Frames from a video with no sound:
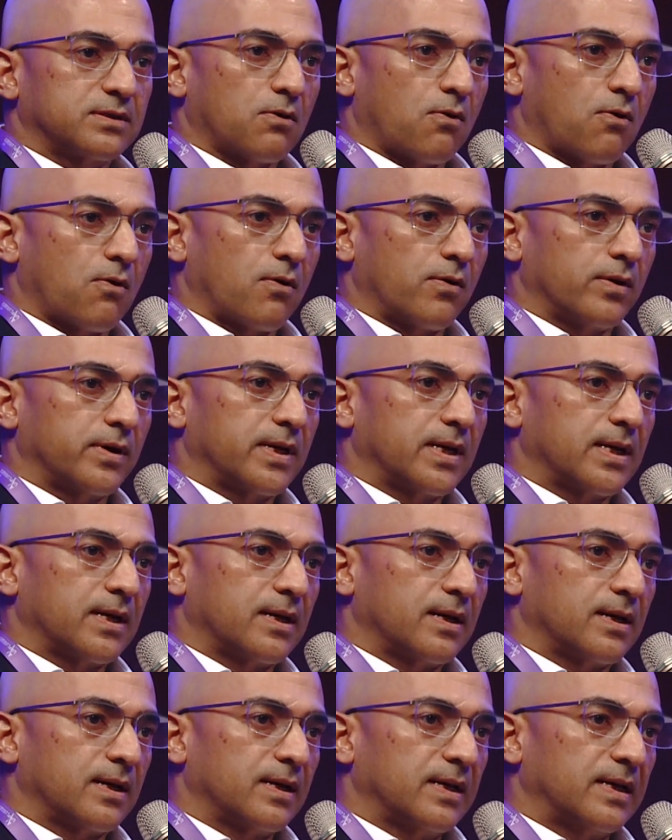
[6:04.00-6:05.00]

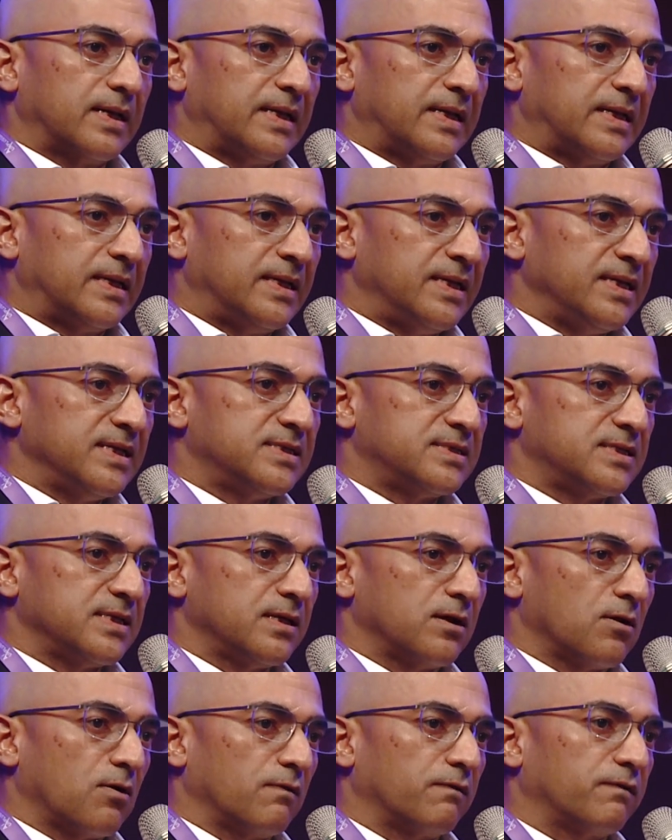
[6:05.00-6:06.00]
on
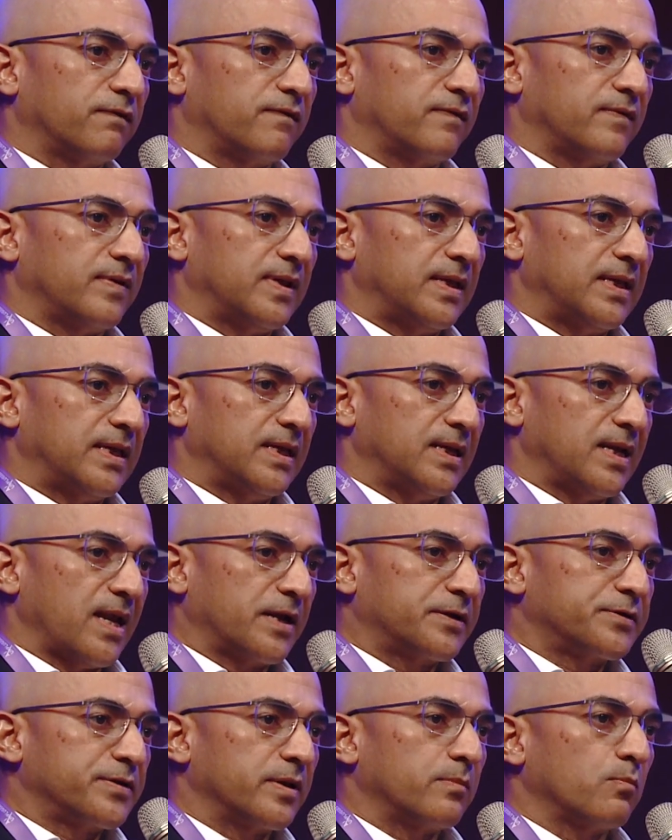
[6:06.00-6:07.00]
leasing of
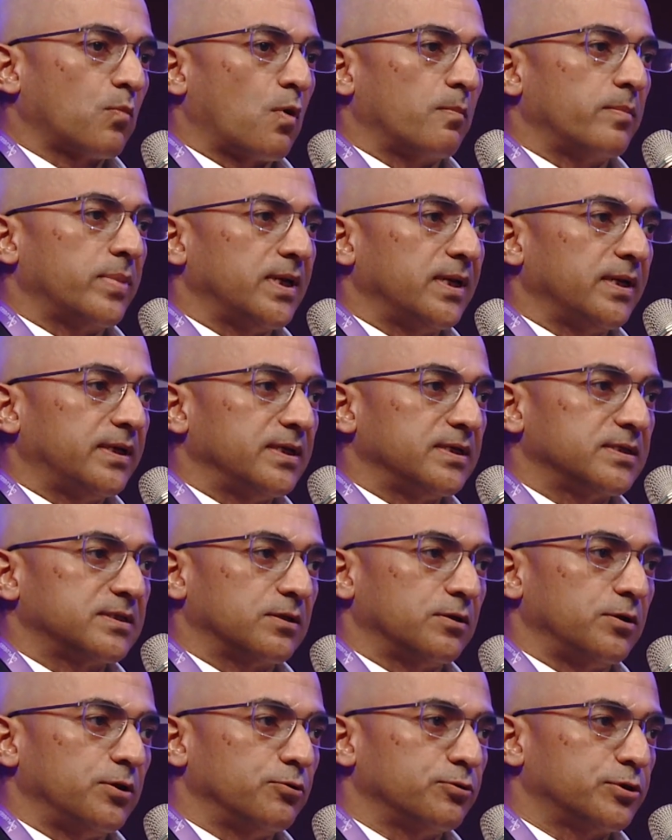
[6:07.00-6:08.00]
electric mobility
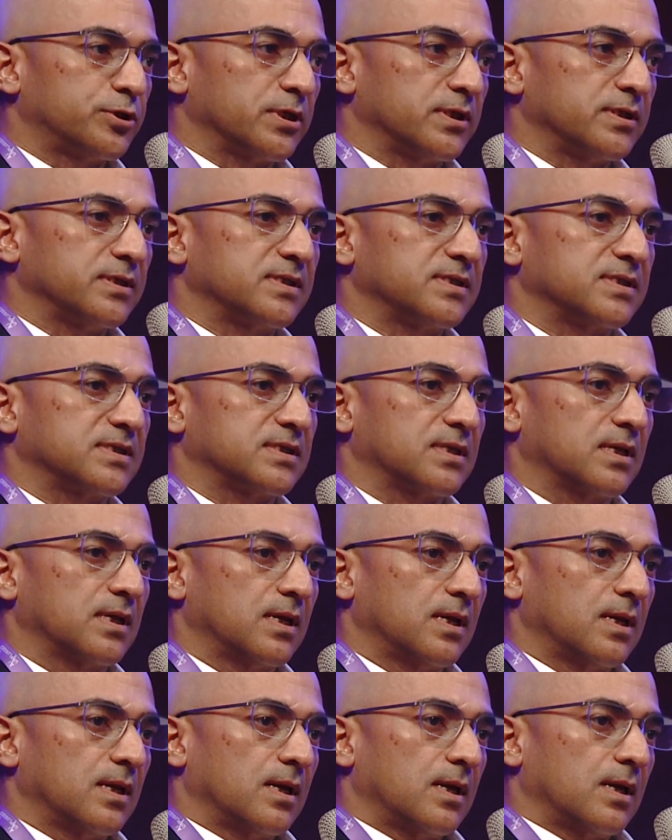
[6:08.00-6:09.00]
solutions
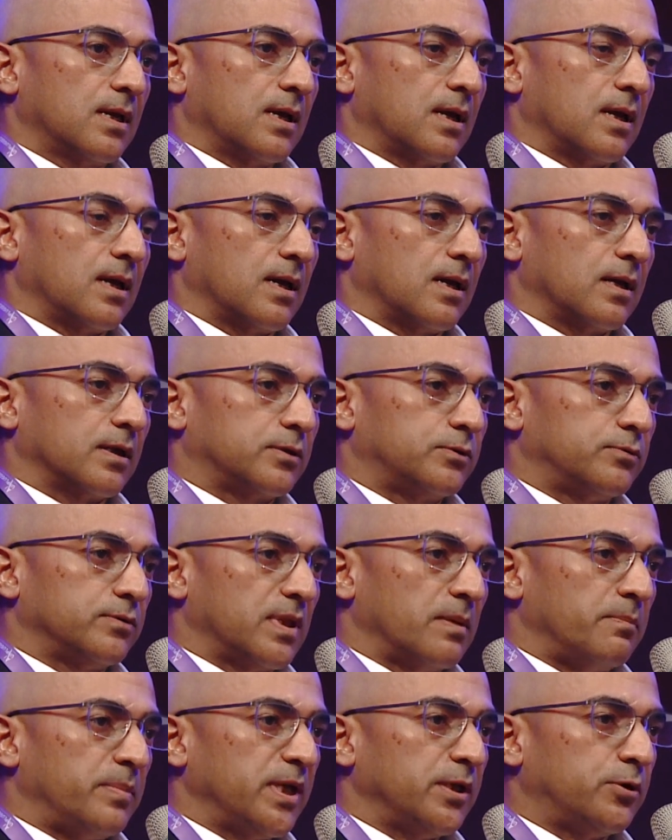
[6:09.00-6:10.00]
to
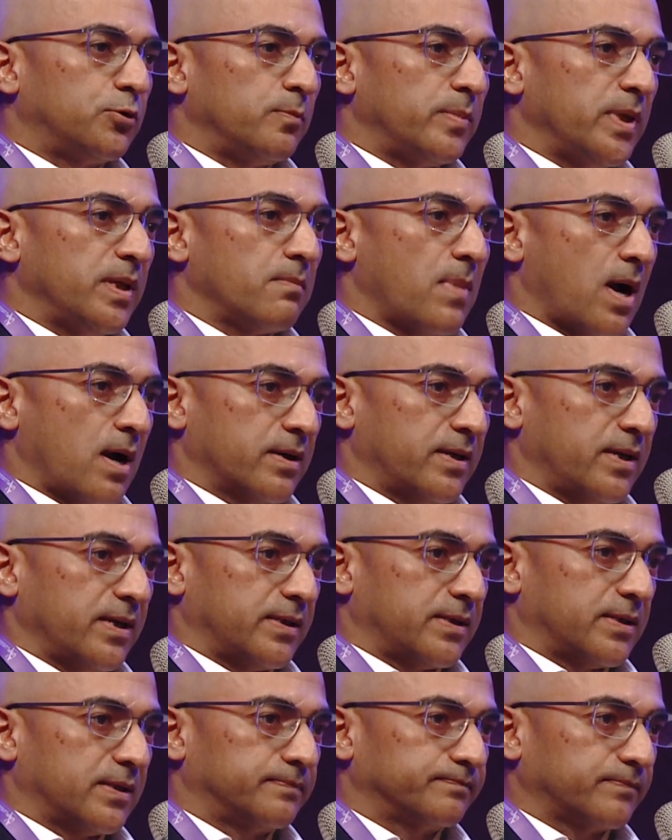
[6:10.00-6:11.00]
the B2B market.
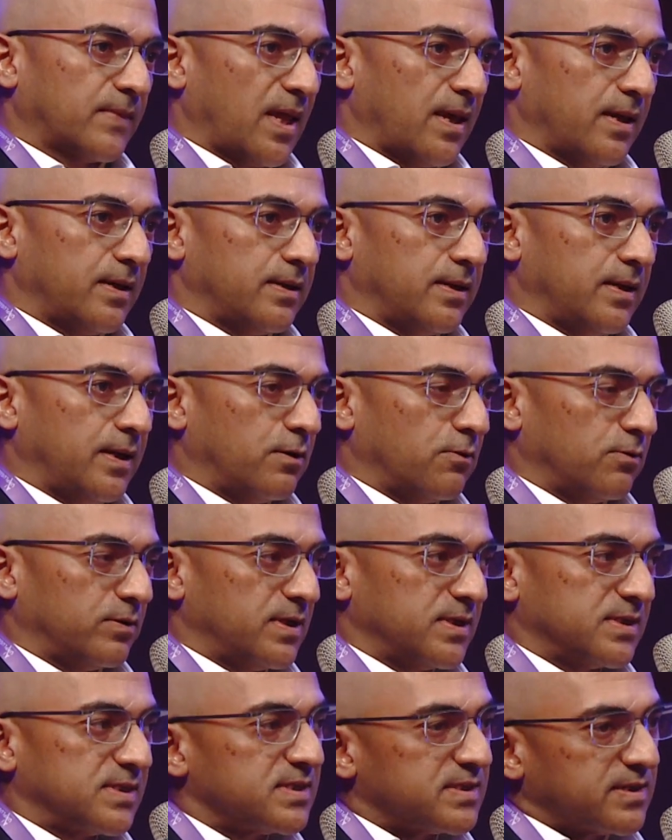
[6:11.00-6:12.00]
And,
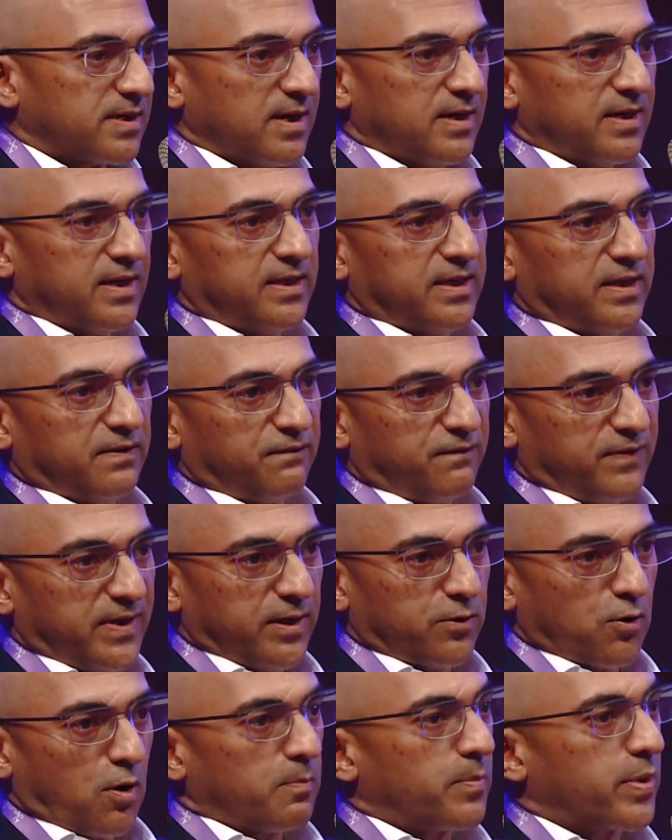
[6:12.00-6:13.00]
this is really the
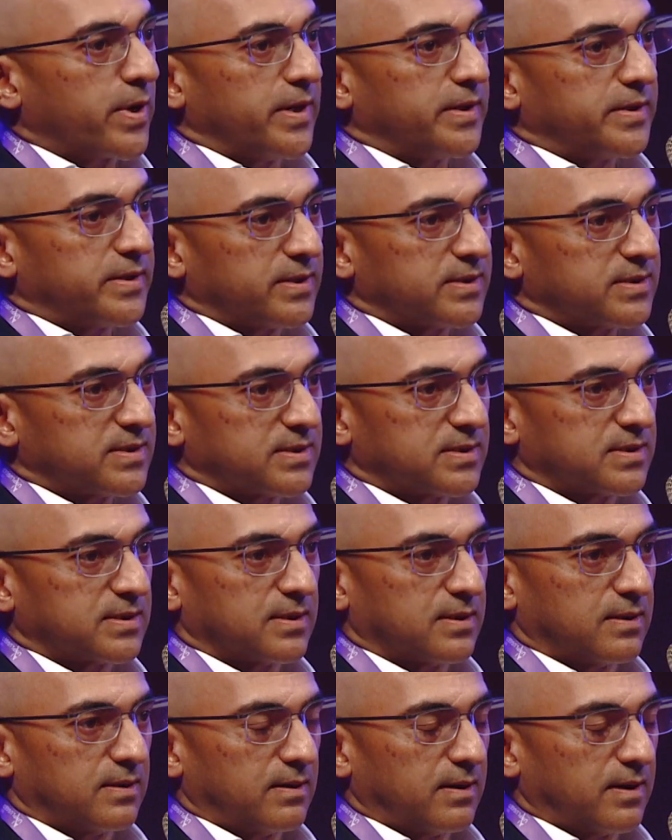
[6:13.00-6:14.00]
fleet operators,
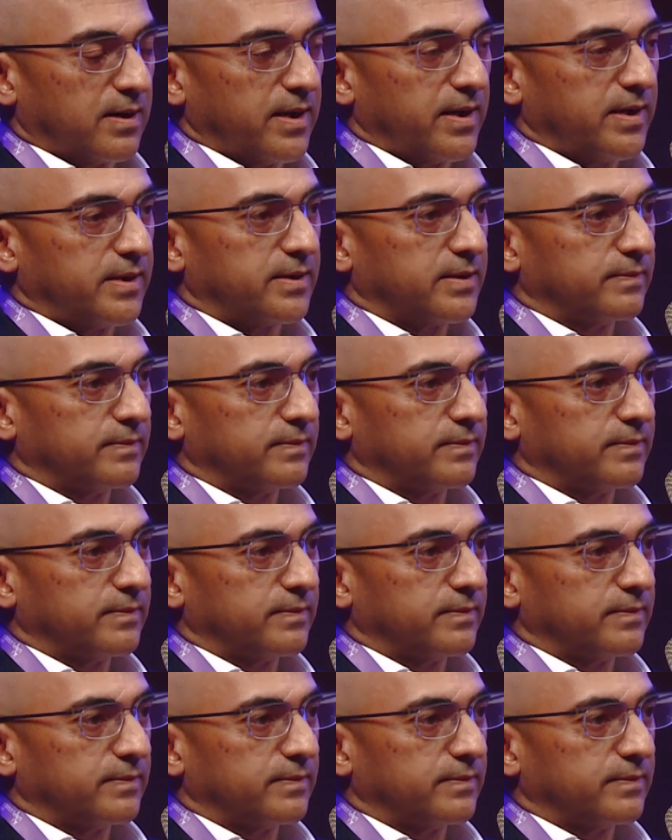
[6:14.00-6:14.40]
right?